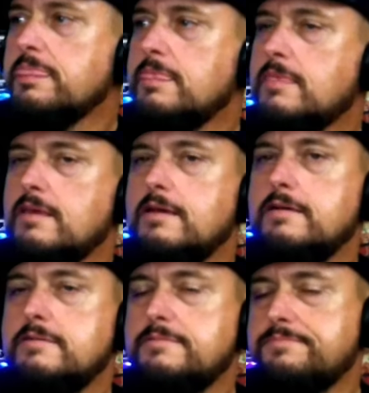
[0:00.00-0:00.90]

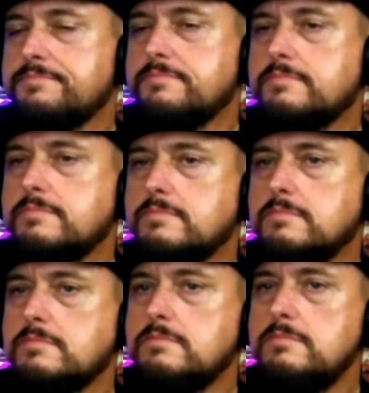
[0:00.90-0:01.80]

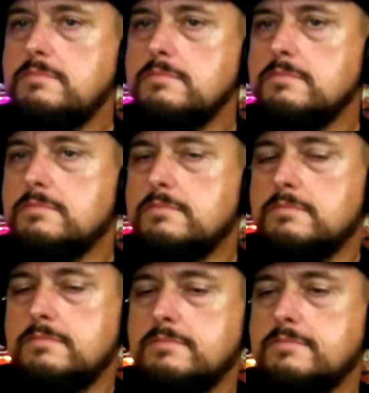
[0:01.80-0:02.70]

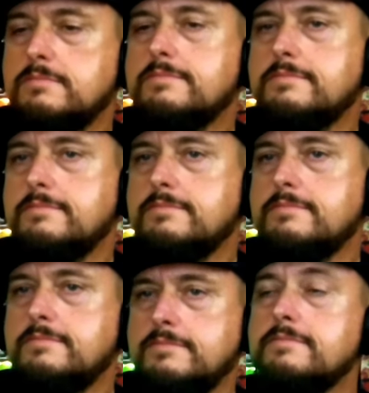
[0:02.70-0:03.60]

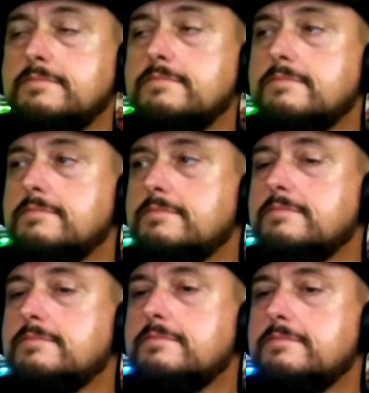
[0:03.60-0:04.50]

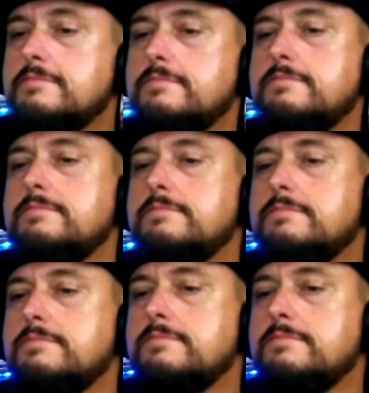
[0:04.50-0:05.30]
No words are spoken by the person on screen.